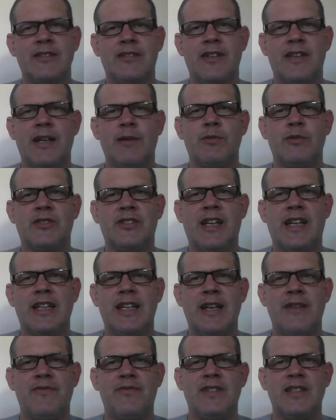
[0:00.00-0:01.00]
So they would say
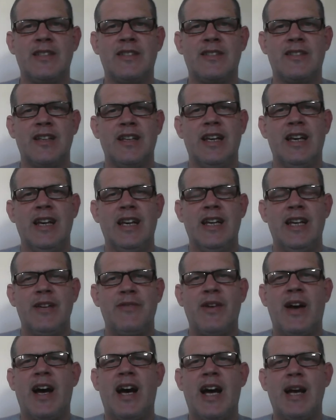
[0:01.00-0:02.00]

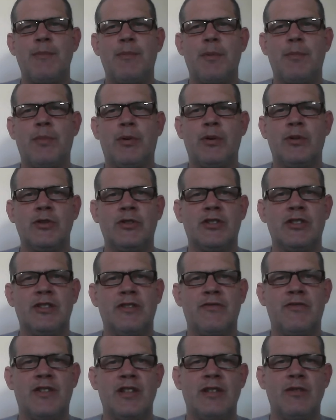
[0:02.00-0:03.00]
if a high proportion
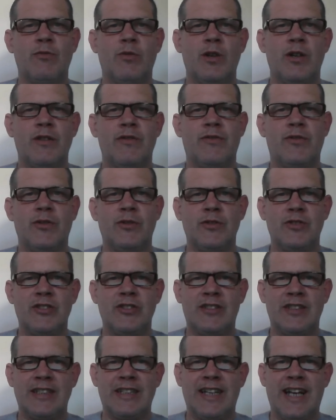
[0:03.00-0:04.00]
of the workforce
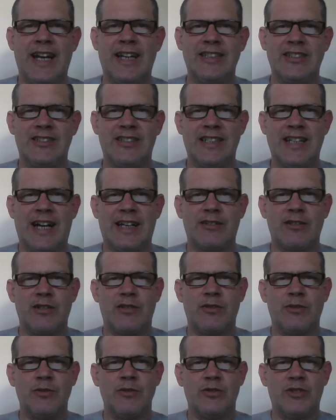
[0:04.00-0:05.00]
is engaged in
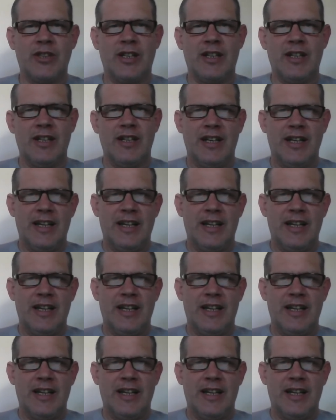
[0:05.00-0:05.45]
agriculture,